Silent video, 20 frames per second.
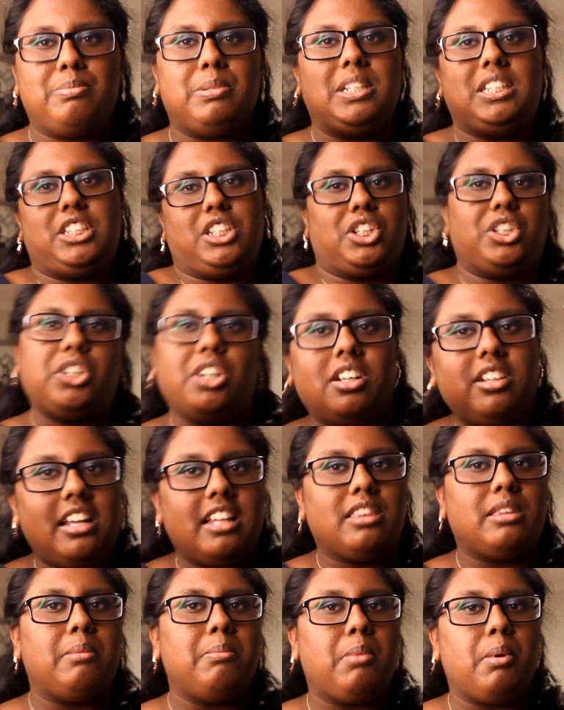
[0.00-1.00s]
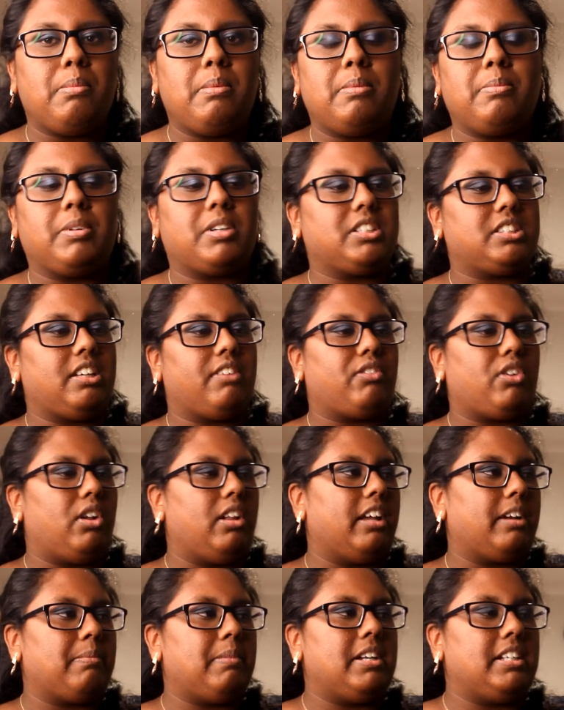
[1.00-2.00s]
position at the moment because I've
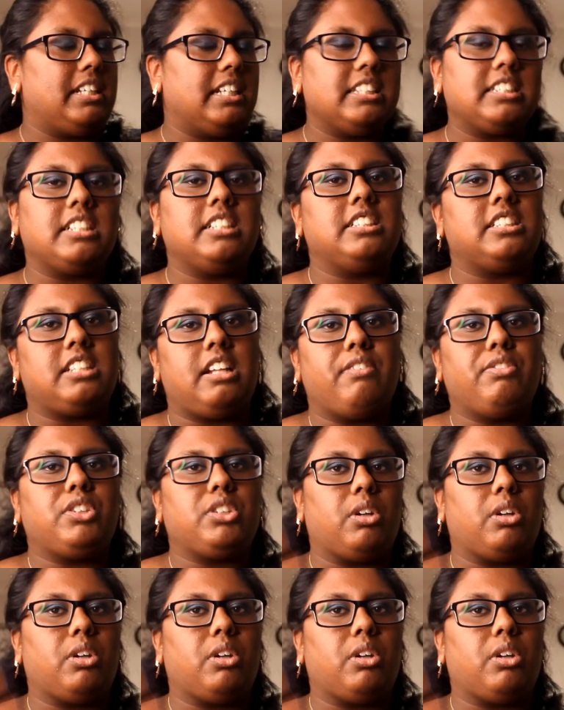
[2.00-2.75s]
got like my desk and stuff.